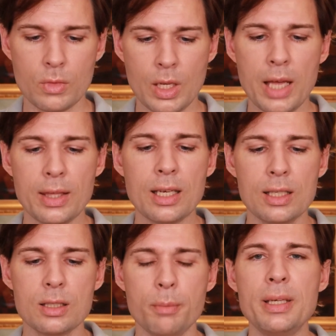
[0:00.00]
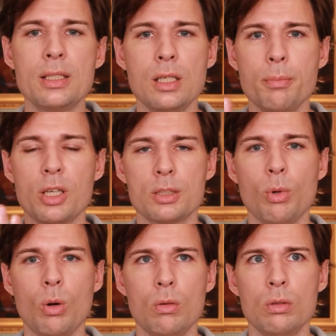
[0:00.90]
And that is immediately much
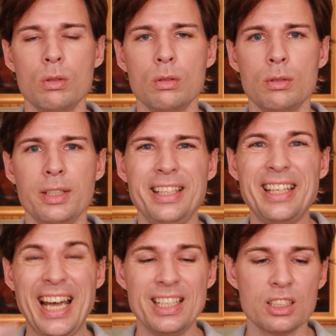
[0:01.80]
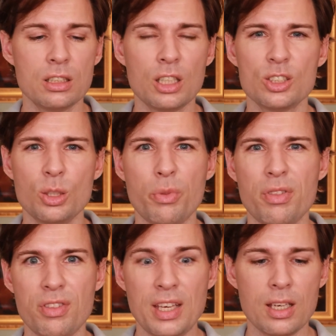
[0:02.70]
more light. It's not so
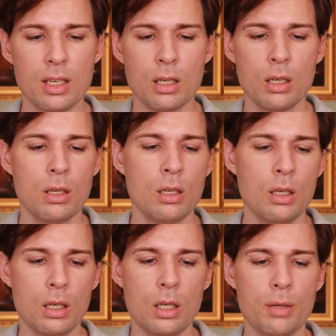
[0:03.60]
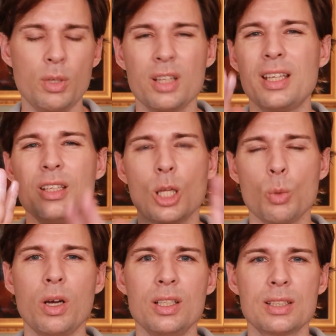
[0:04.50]
thick. Not that the other
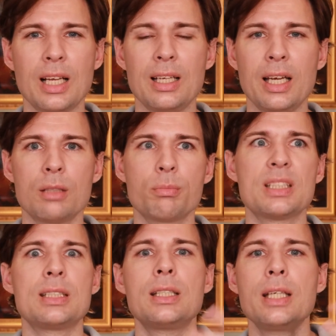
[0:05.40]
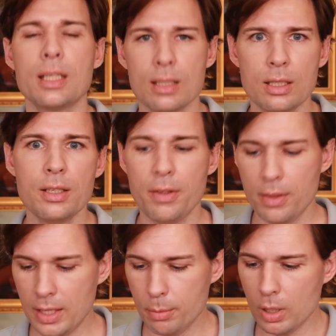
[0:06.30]
one is kind of like particularly
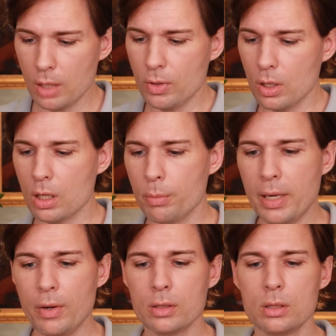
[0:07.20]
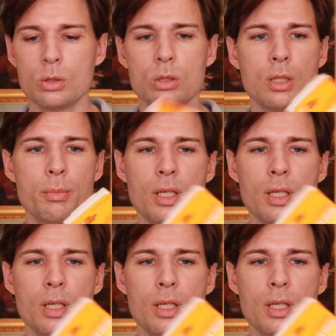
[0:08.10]
thick, but if you're comparing it to something